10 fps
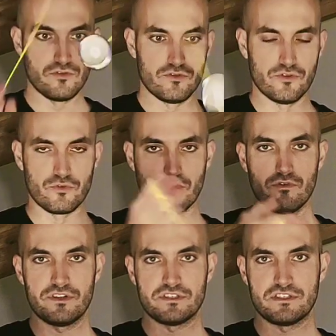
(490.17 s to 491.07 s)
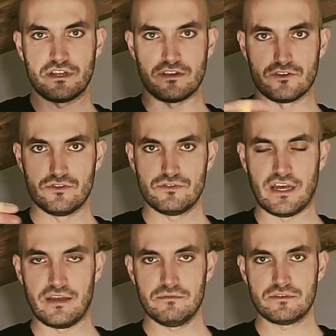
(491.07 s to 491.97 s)
you roll the string 2
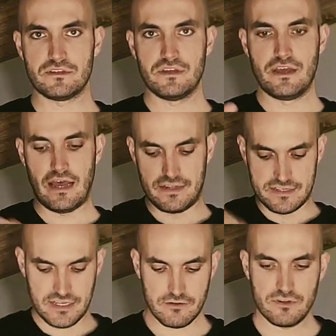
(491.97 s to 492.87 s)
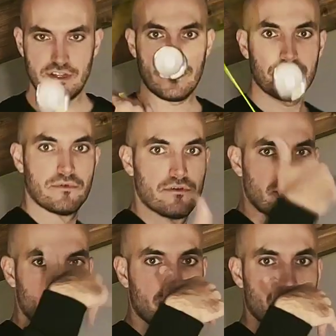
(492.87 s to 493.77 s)
times, at the second time
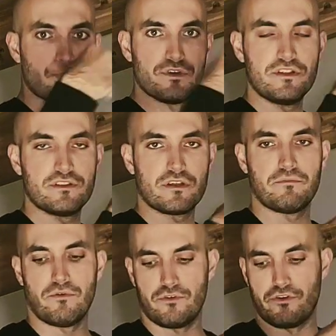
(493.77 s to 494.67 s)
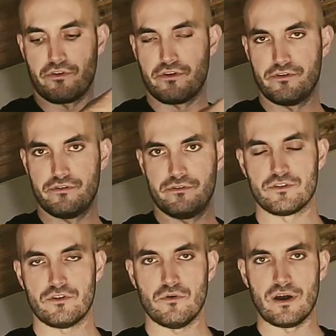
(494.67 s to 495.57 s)
you interpone your
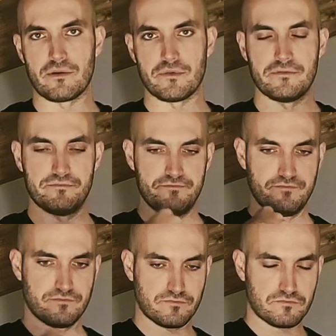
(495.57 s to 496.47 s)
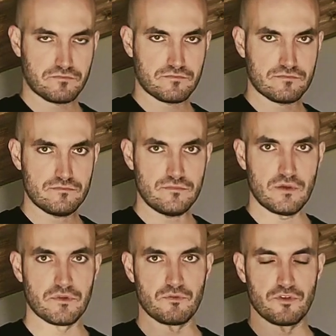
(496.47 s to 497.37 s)
throw arm
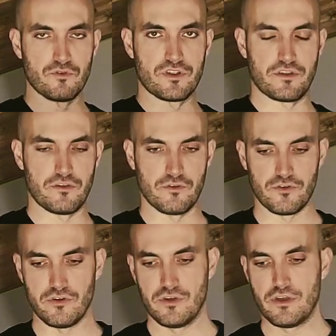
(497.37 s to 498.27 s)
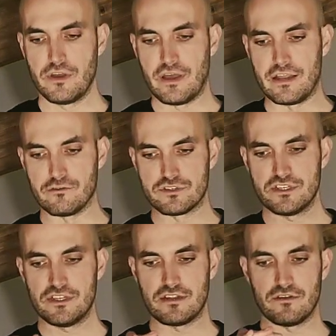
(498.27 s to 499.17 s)
between you and the yo-yo, and you
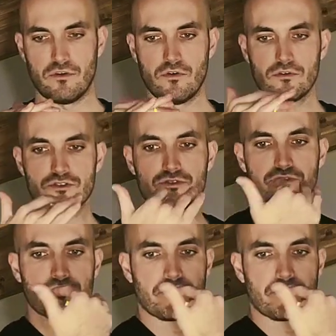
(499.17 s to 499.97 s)
see that also